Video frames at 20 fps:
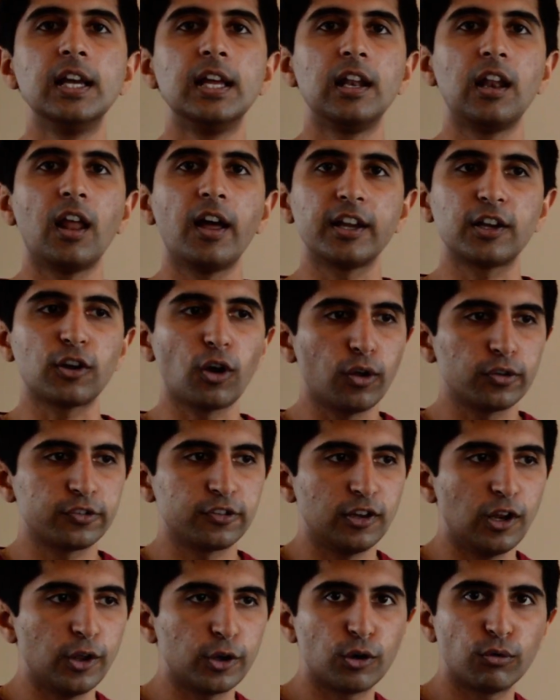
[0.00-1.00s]
like cost
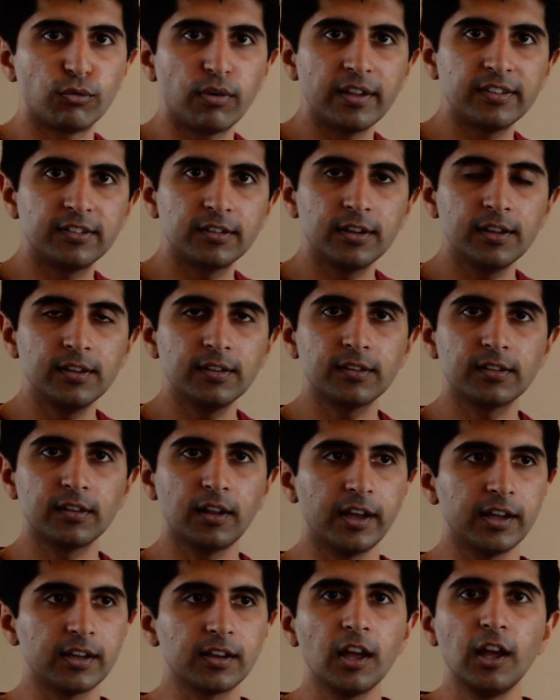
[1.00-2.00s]
of local residence,
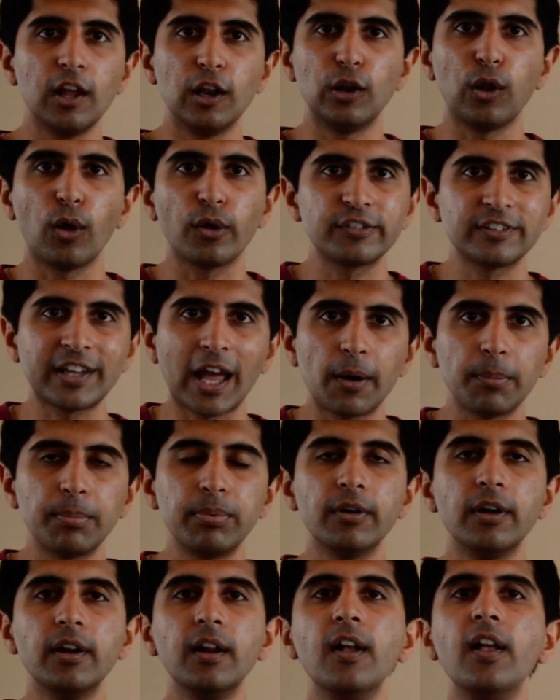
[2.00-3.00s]
like lost
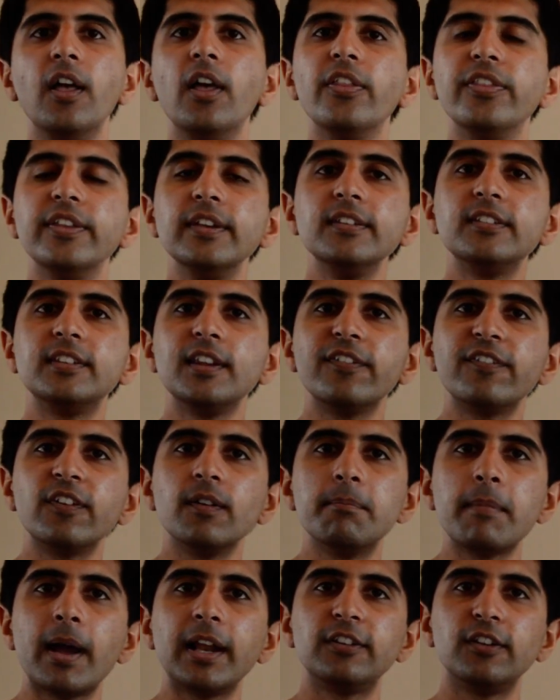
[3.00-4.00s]
output. These
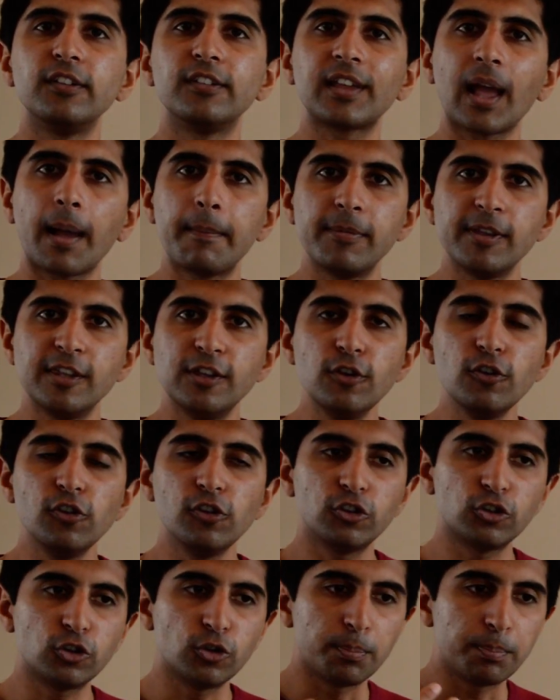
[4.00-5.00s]
different measures can be
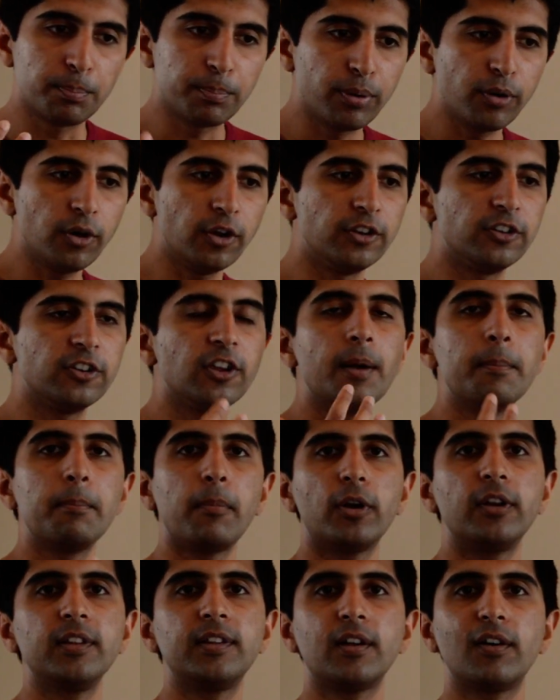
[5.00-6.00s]
used to put
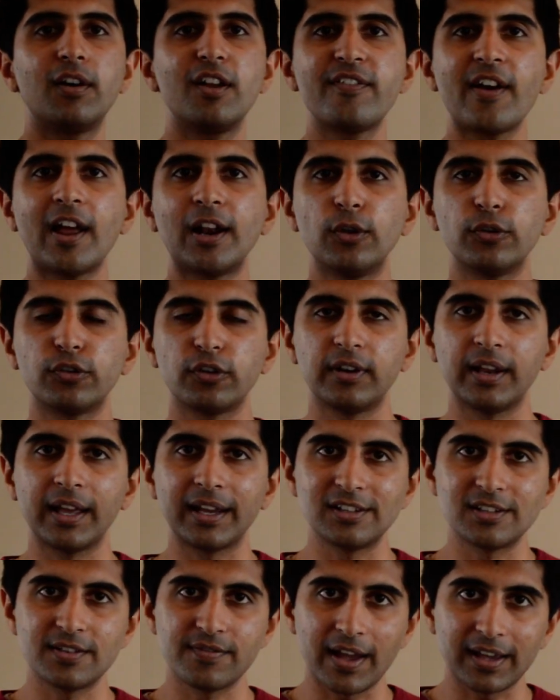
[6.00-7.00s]
monetary values on
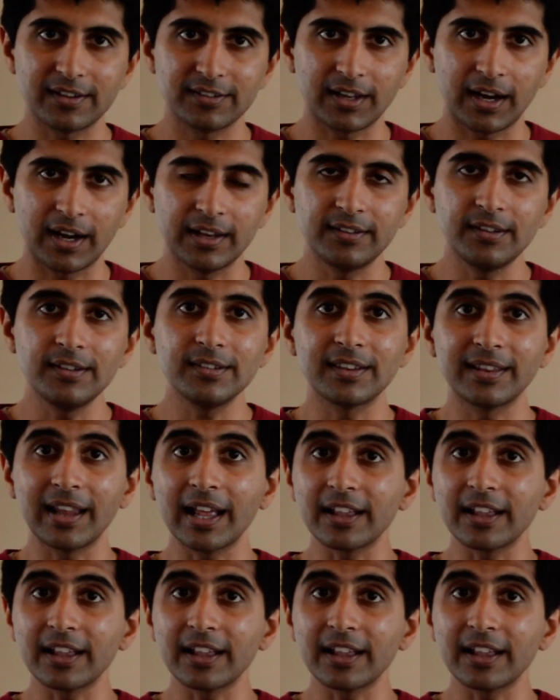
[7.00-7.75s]
negative externalities, and